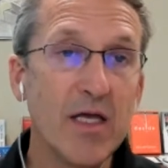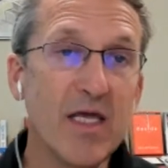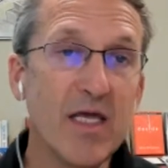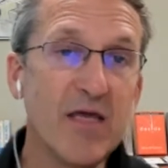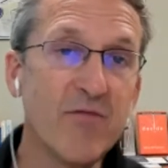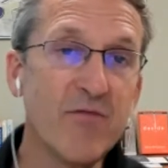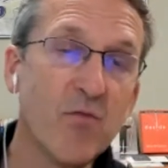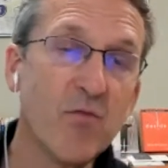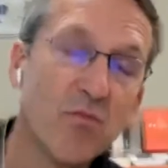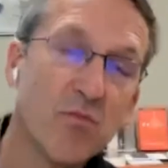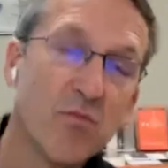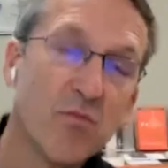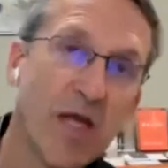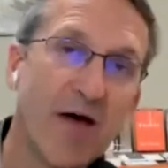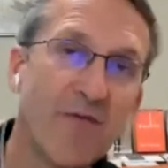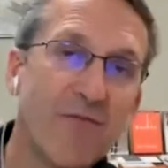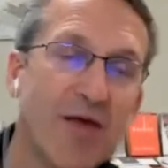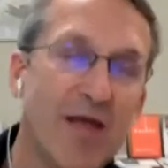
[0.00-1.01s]
even
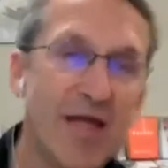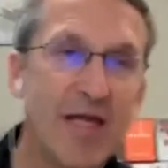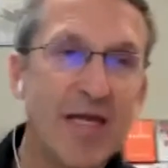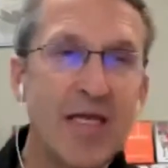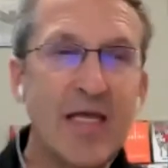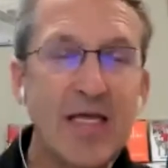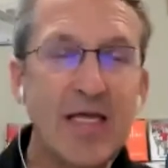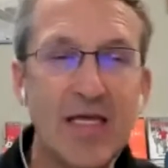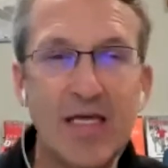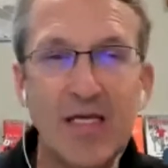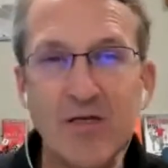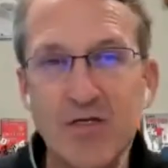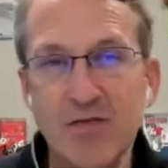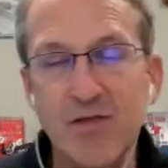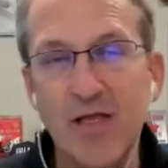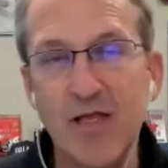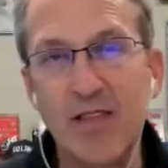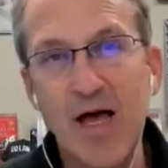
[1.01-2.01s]
have any
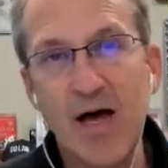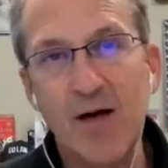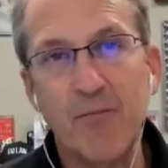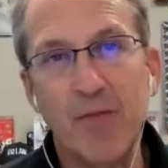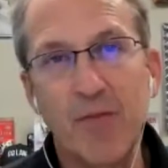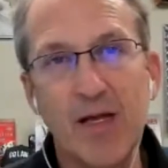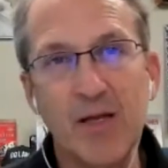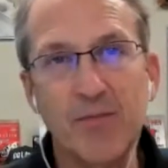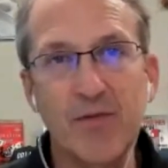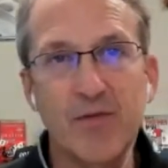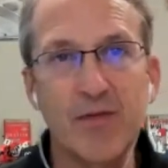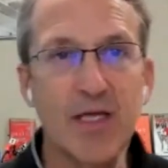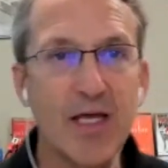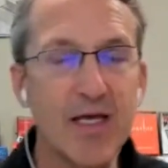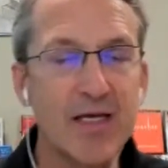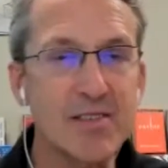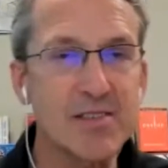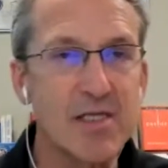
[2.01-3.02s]
hint that that might be the
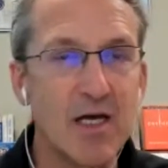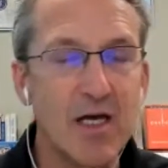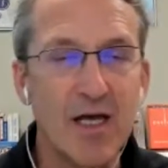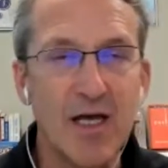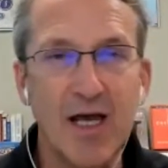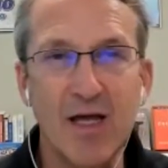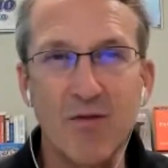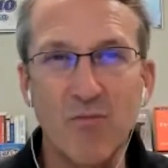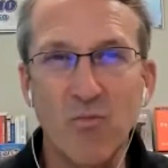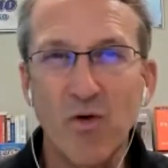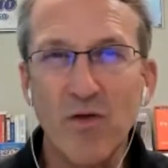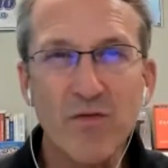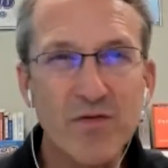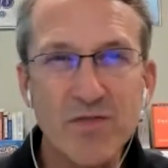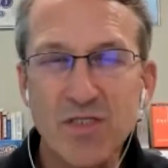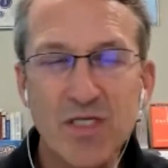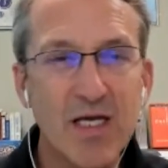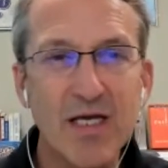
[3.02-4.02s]
case, and
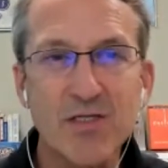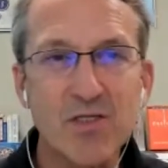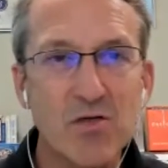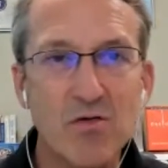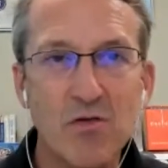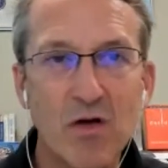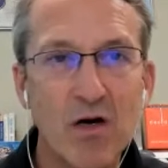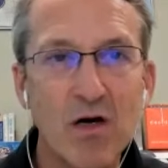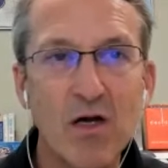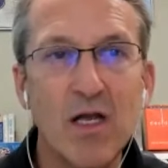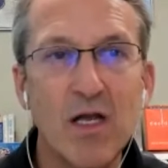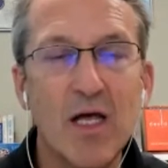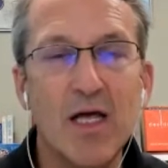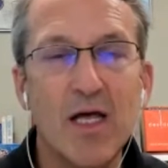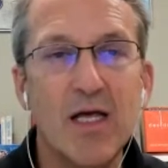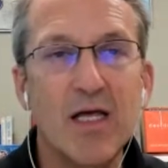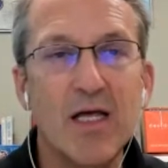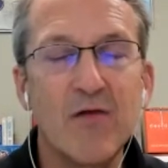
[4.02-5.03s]
whether it's the case or not,
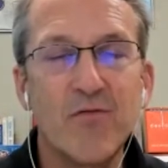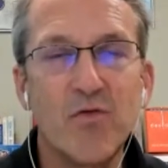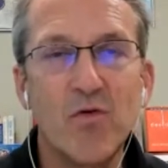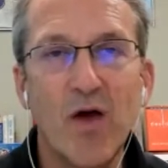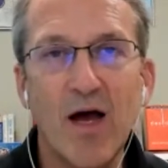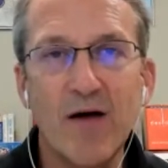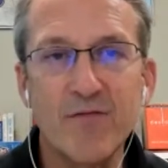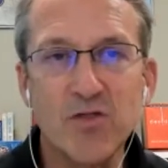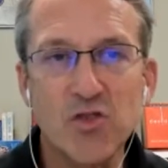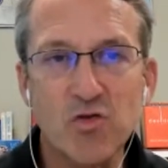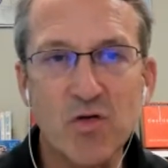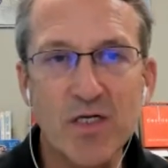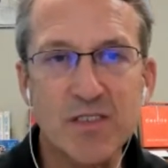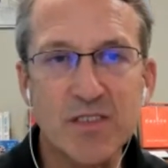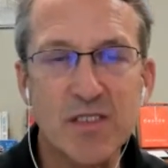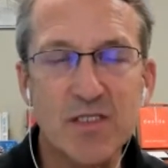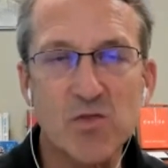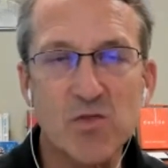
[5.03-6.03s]
if you have a
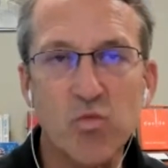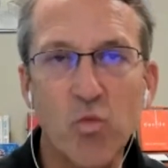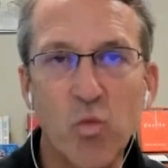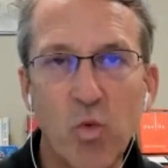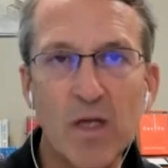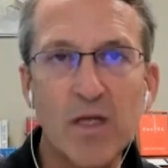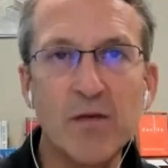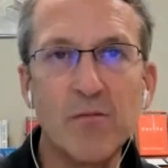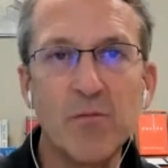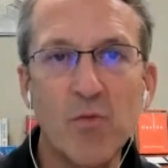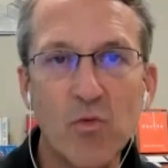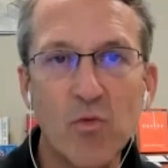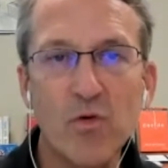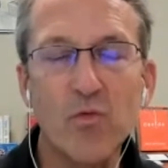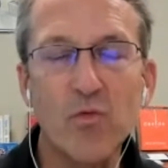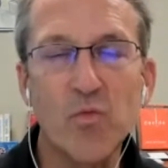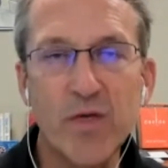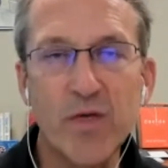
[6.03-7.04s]
trust, that's one
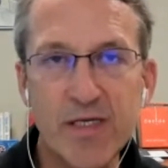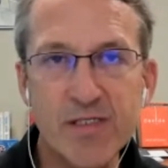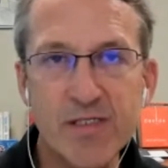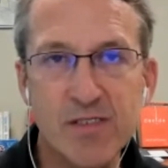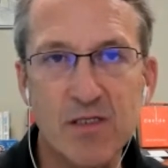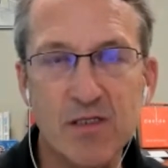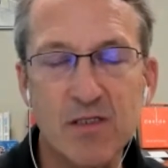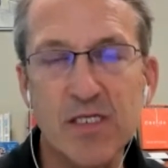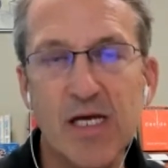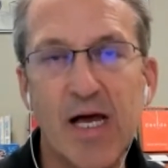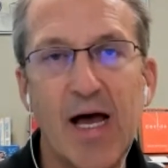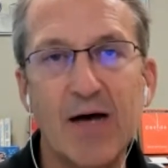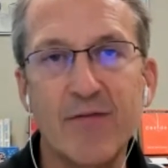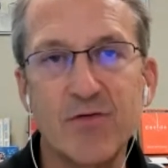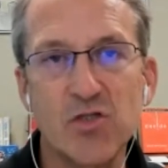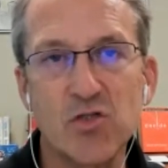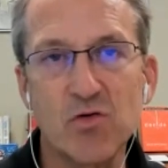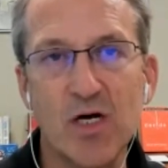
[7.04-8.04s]
more reason to
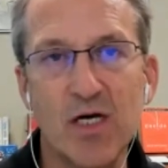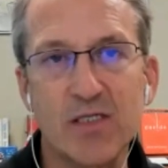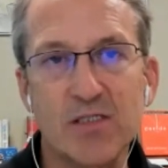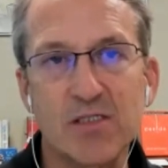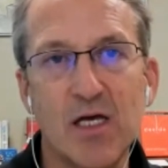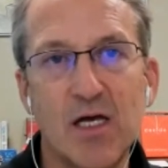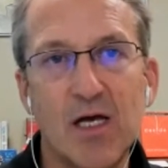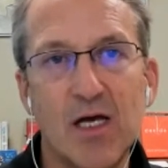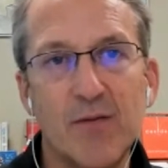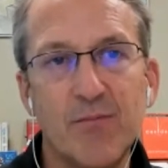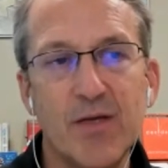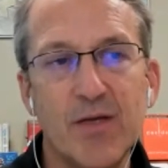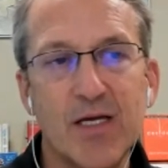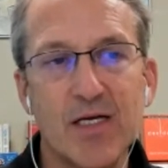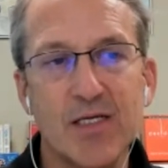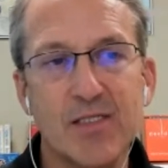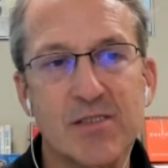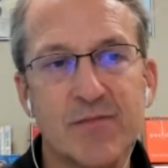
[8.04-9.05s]
have a trust
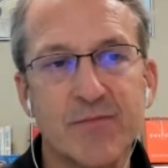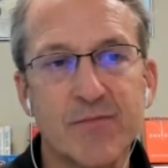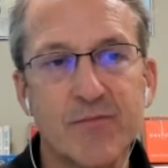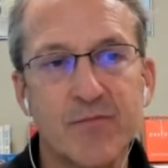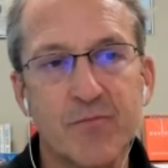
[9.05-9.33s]
because